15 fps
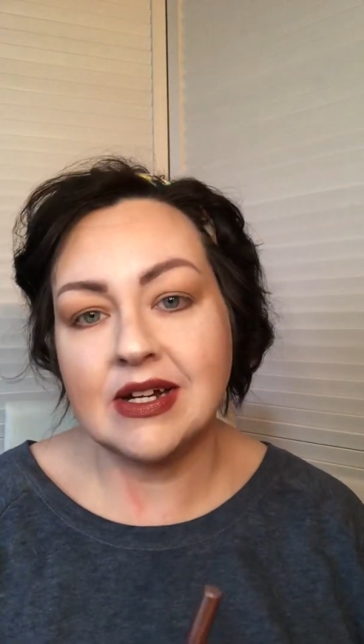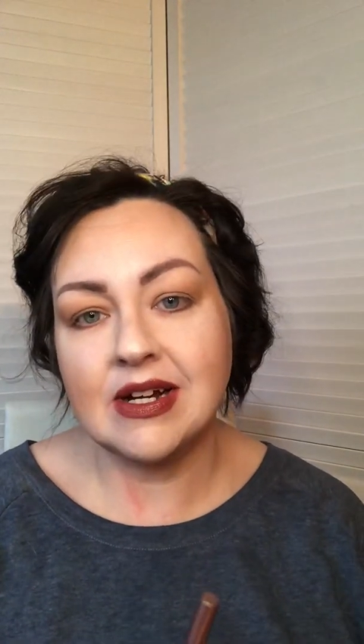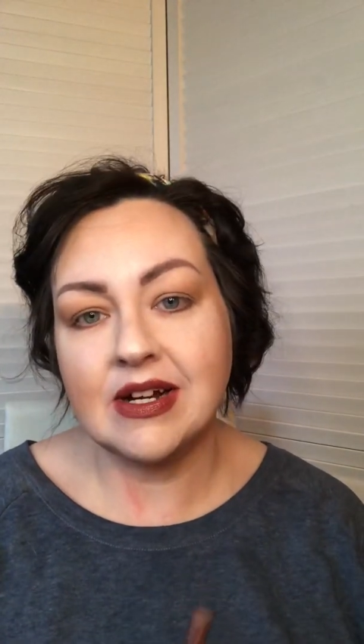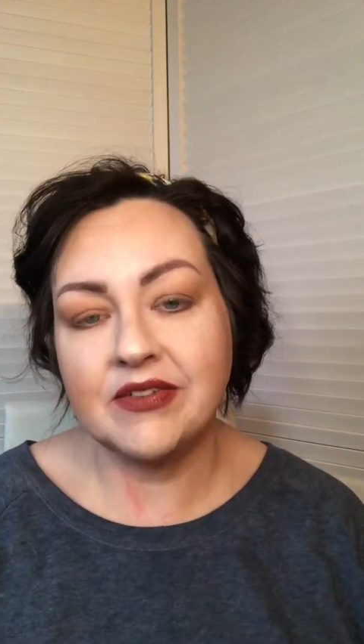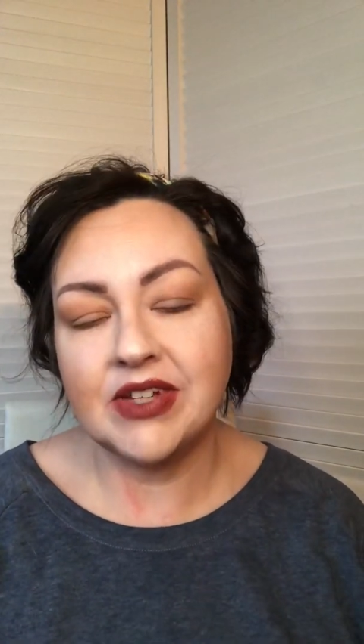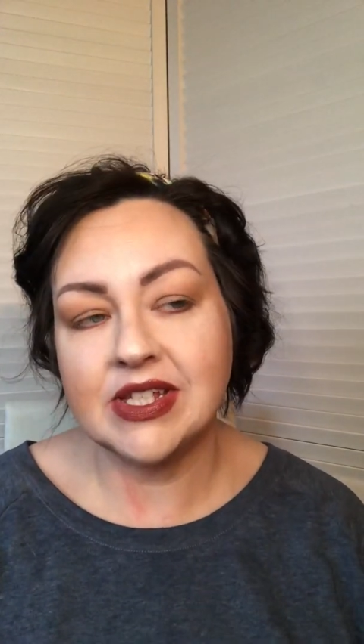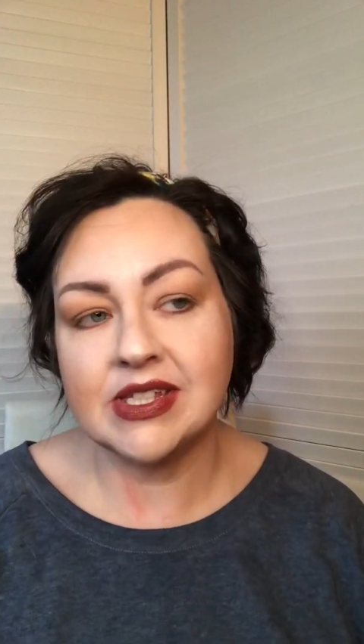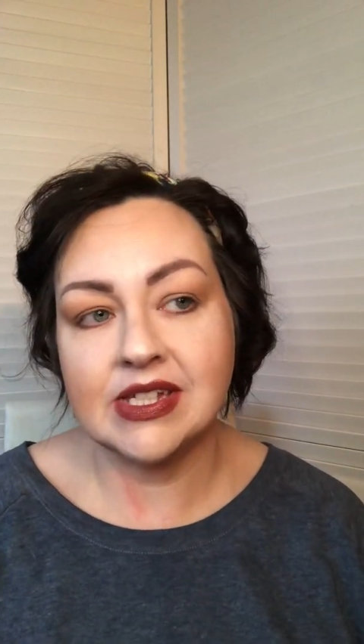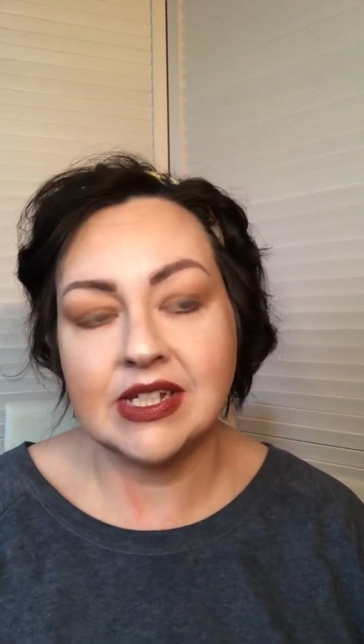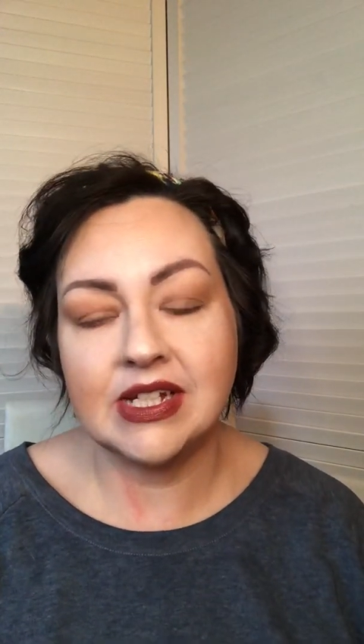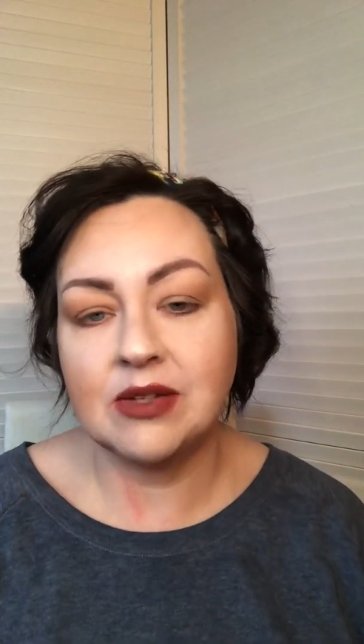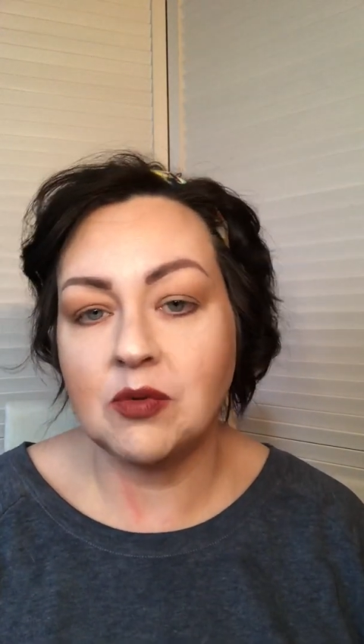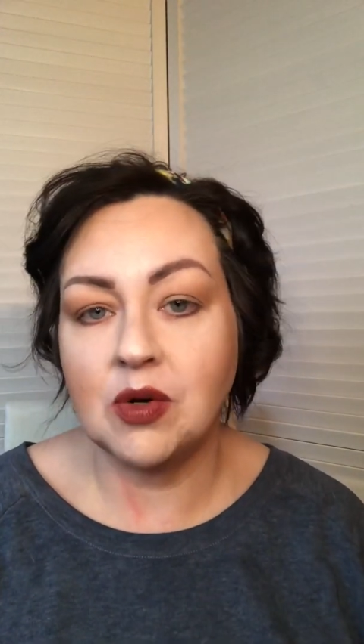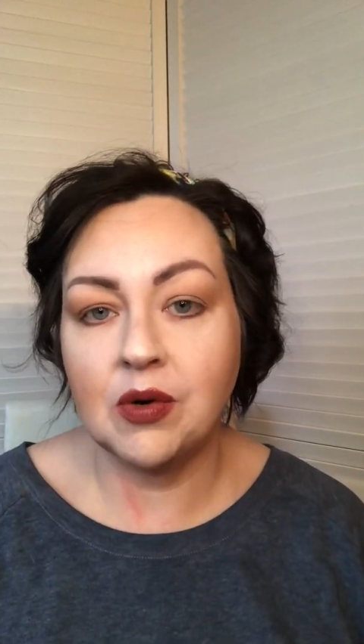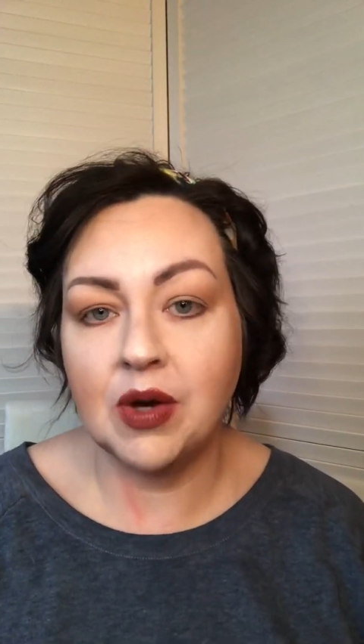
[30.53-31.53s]
obviously
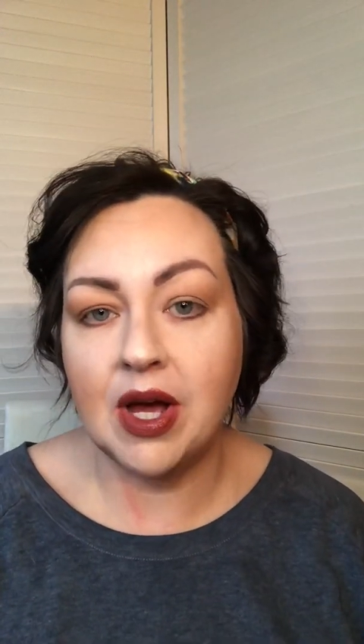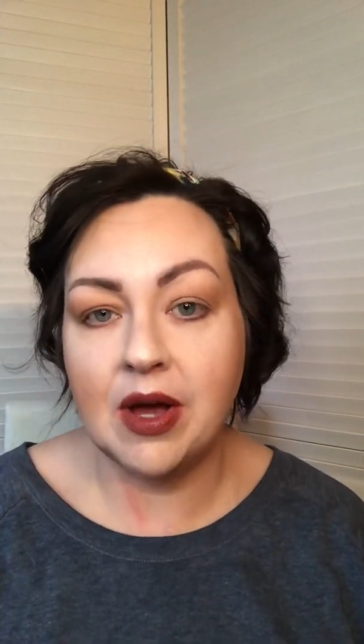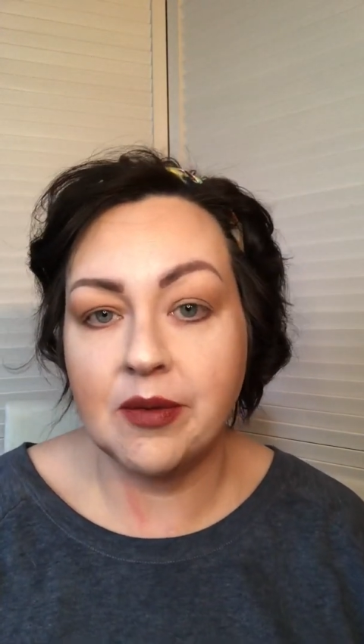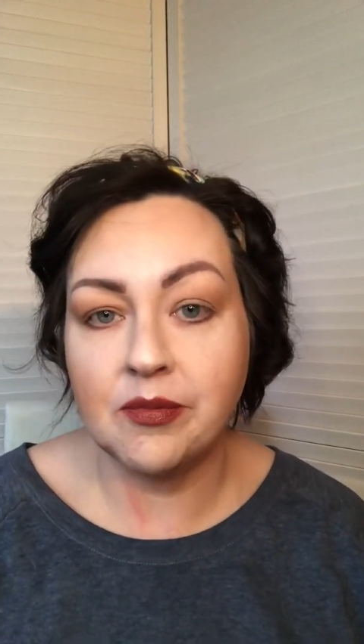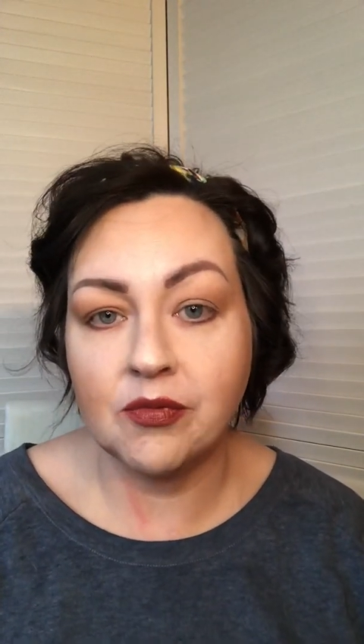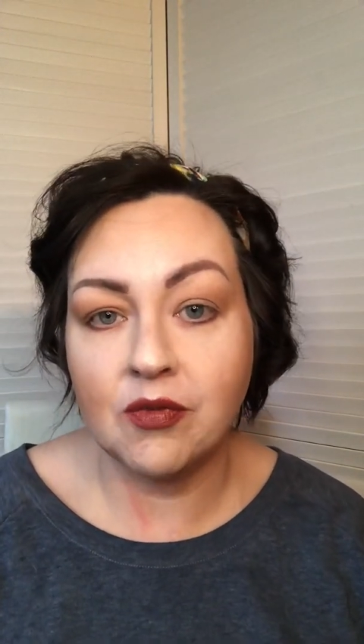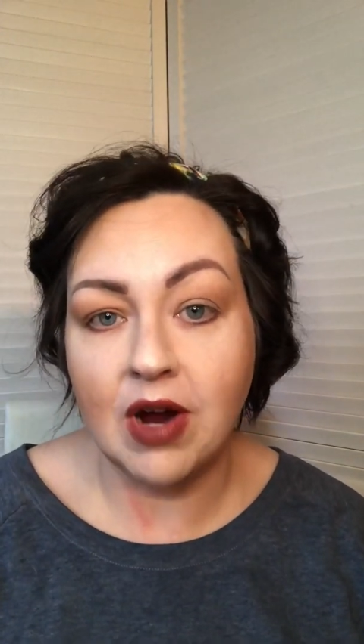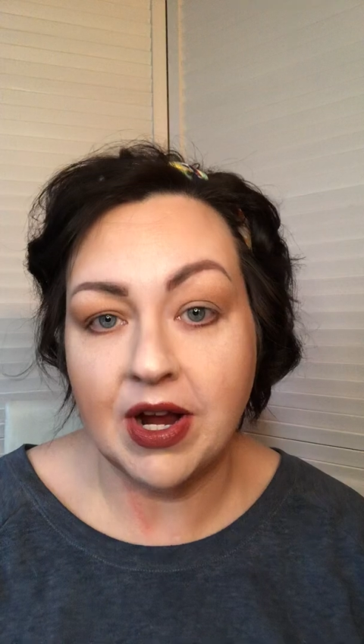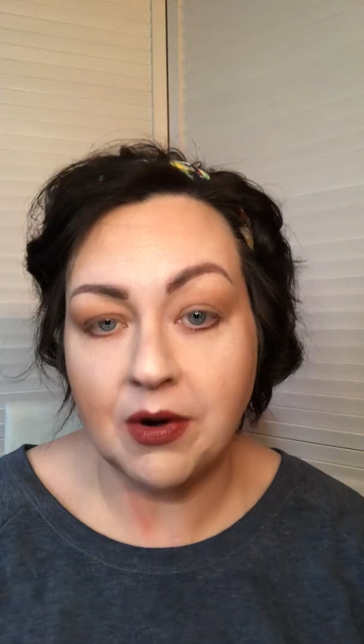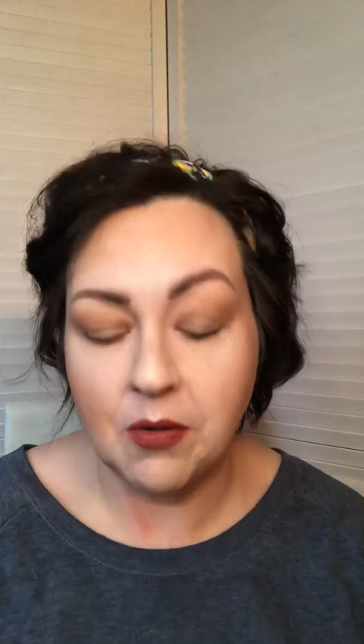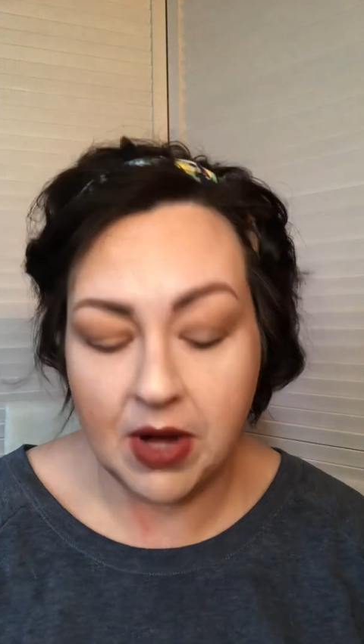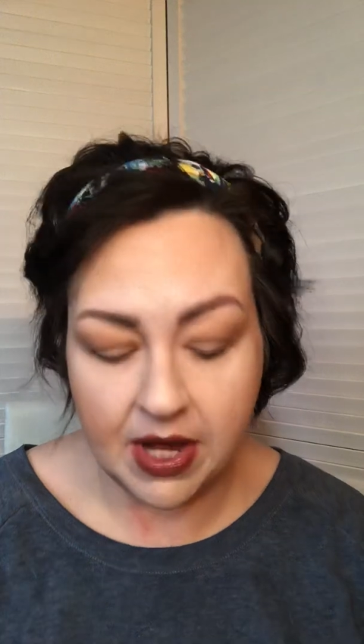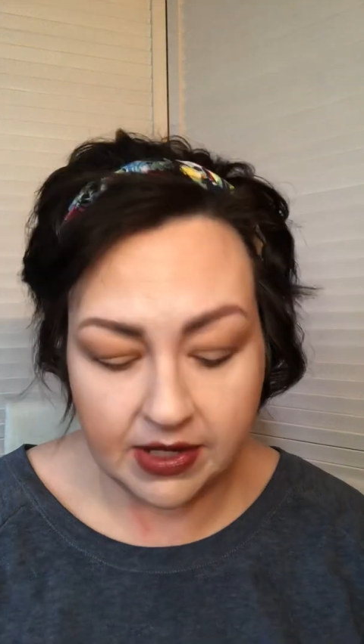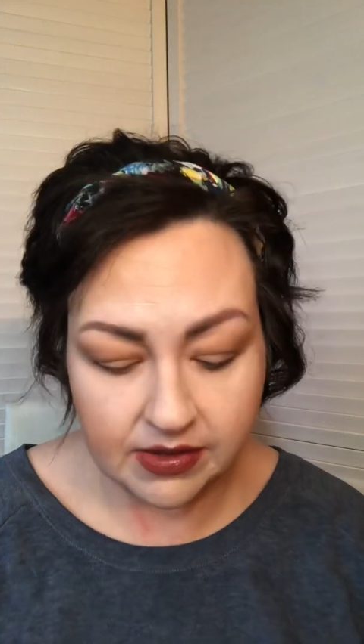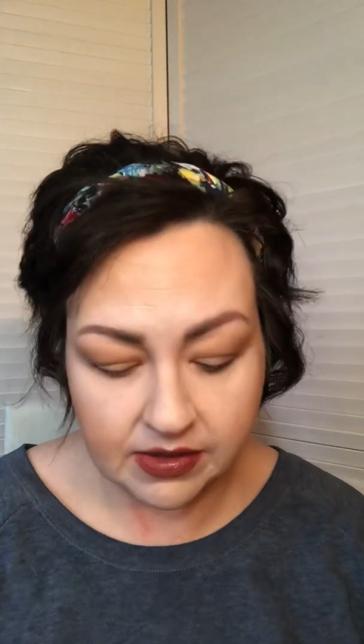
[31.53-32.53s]
it won't come right
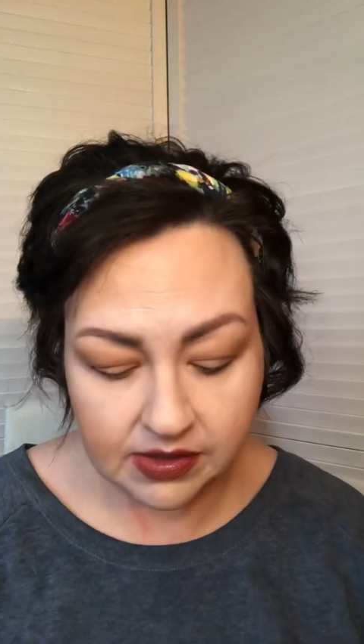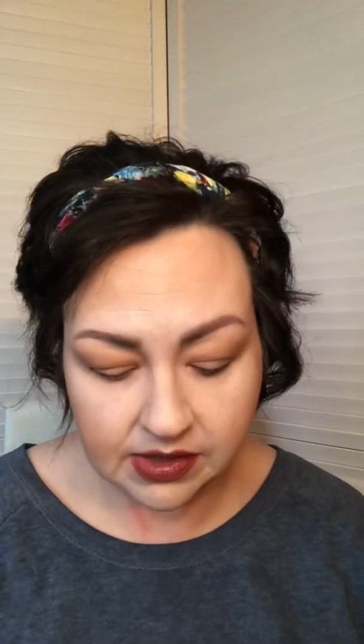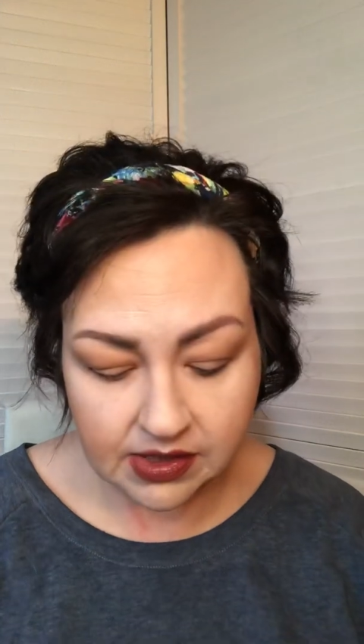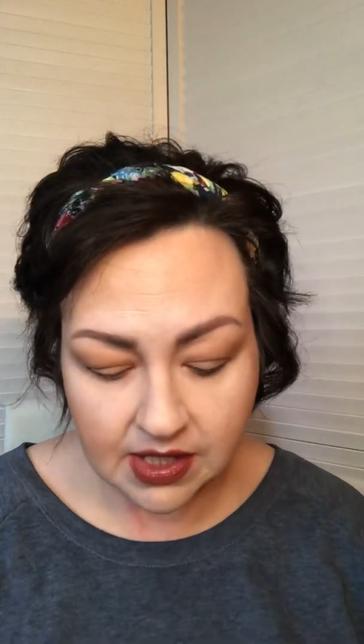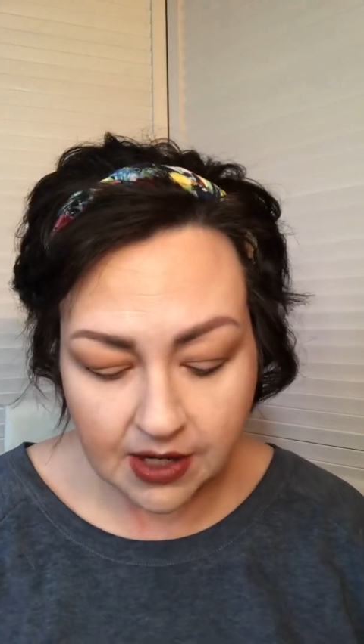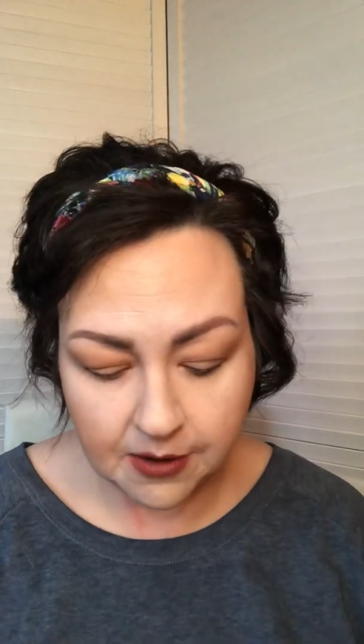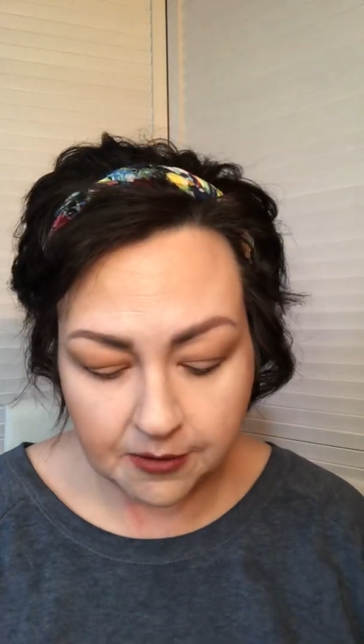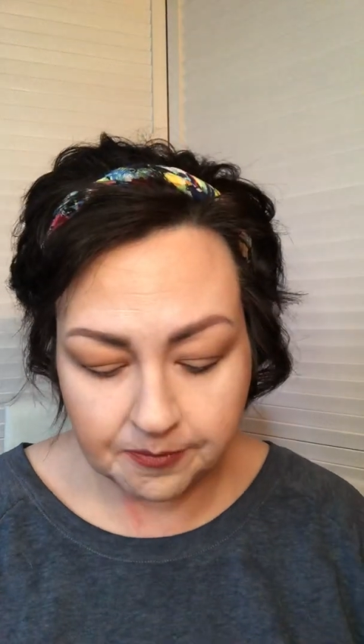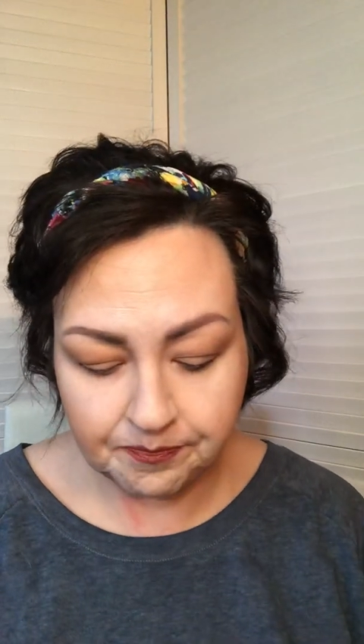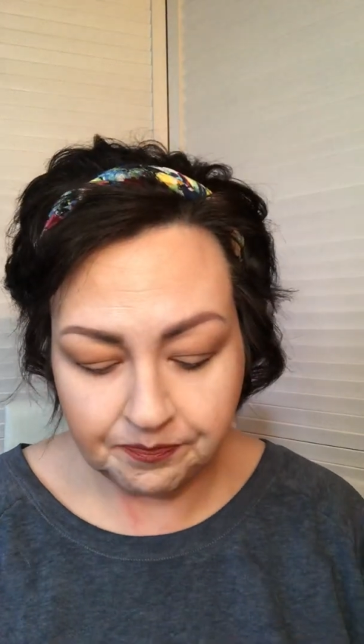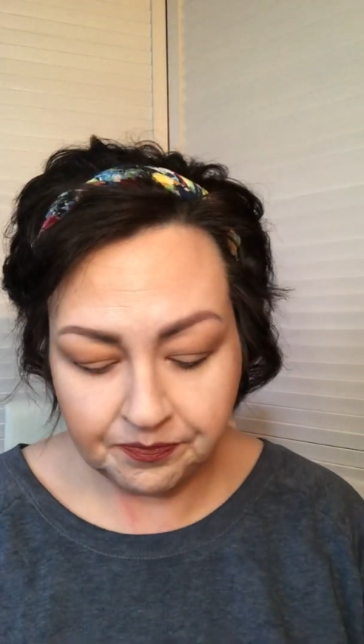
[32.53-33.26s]
away. So